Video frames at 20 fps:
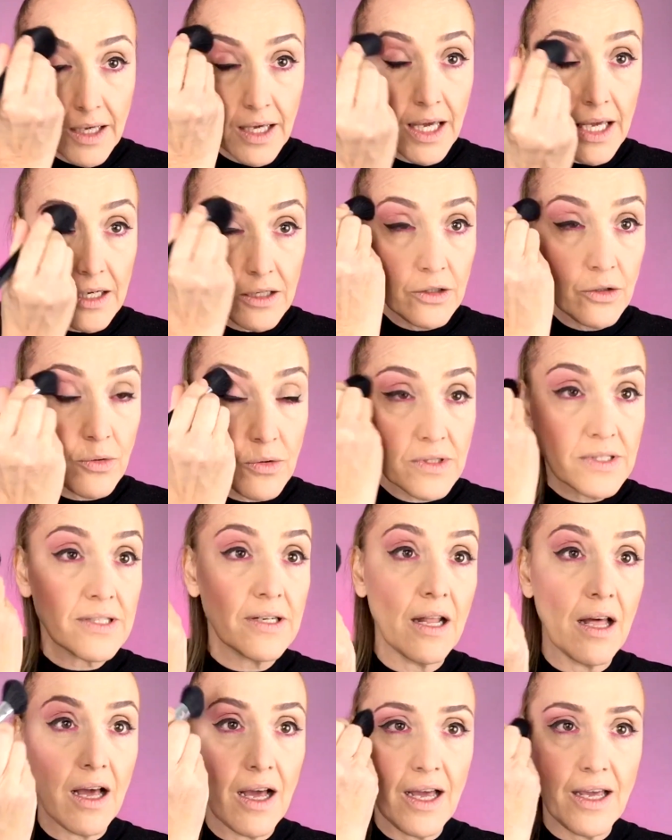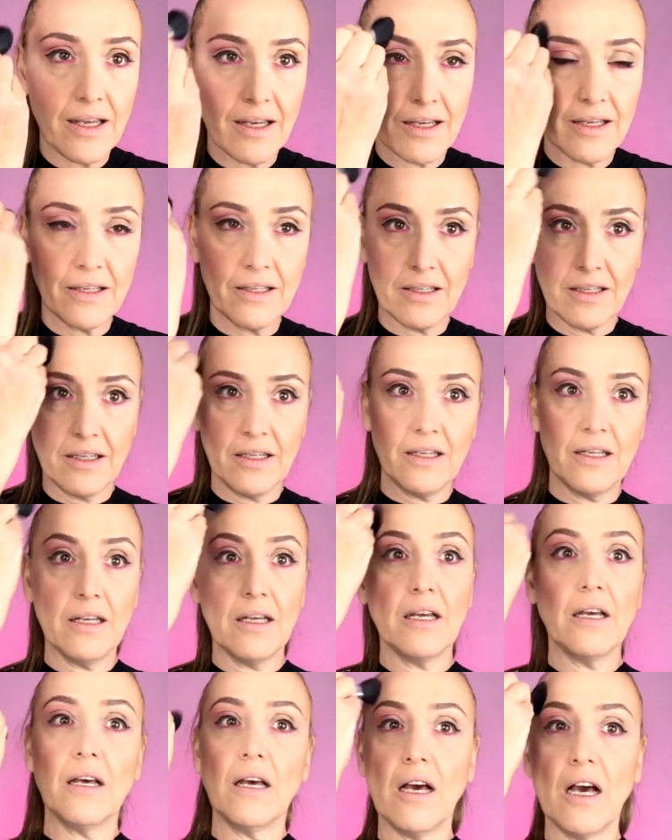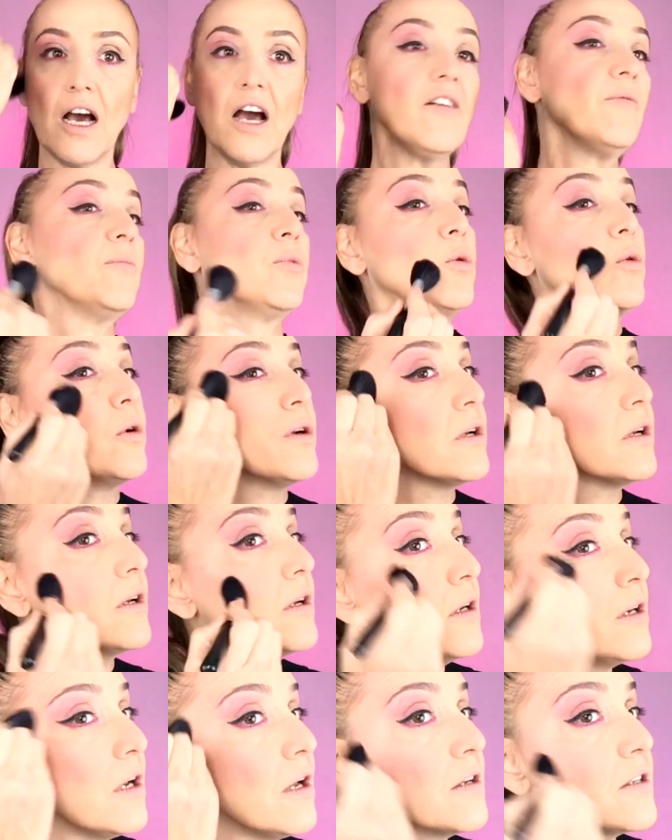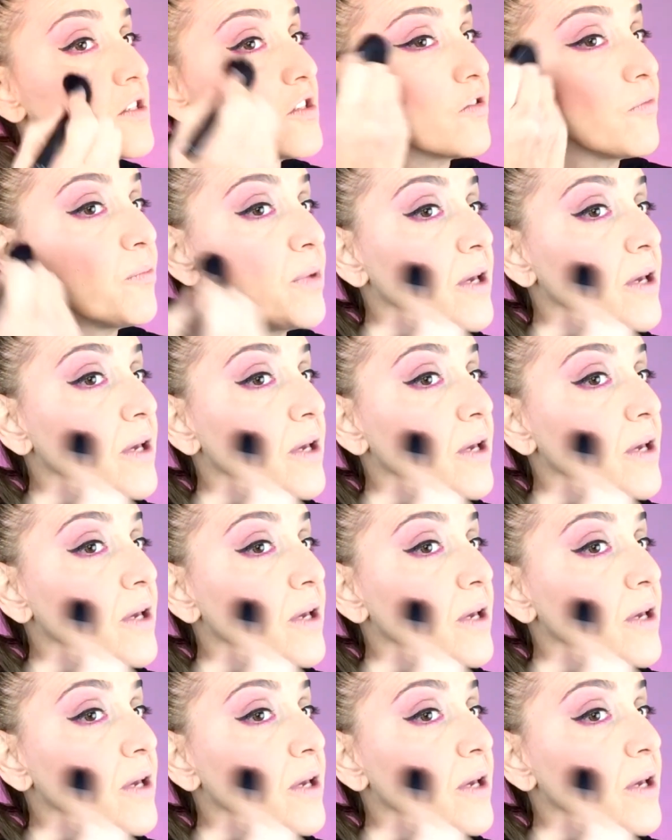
it looks like I put lots of